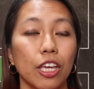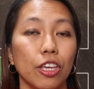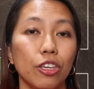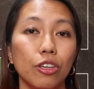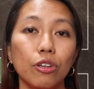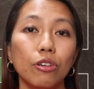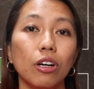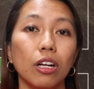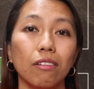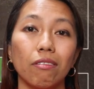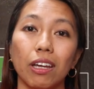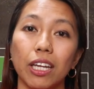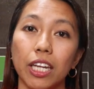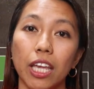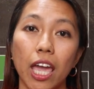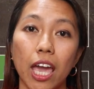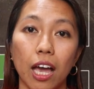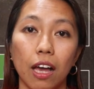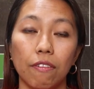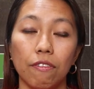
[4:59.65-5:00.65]
you already
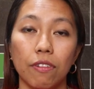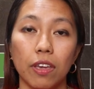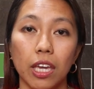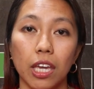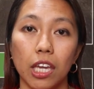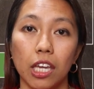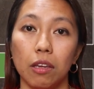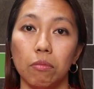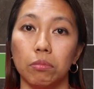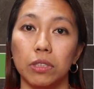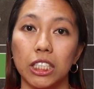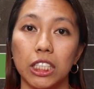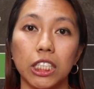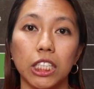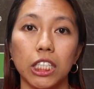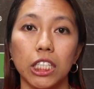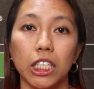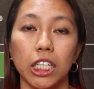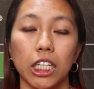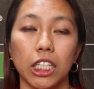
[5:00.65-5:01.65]
have a
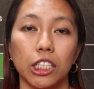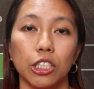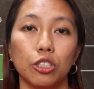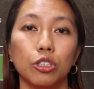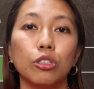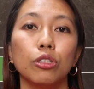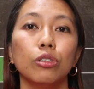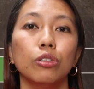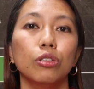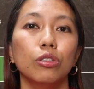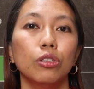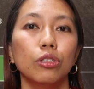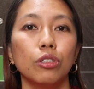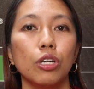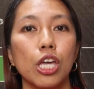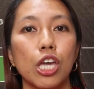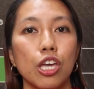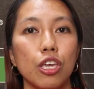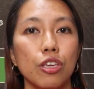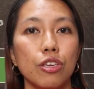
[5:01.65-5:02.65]
material to
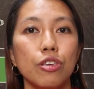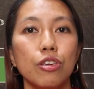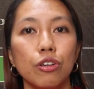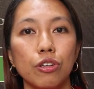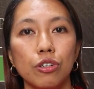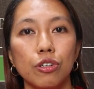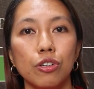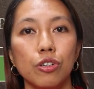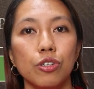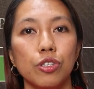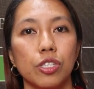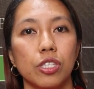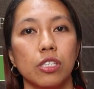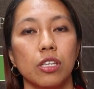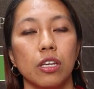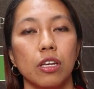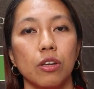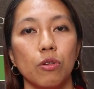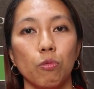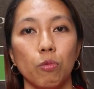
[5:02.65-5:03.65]
use
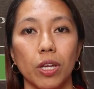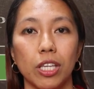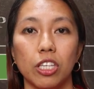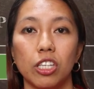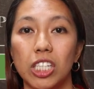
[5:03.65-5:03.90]
when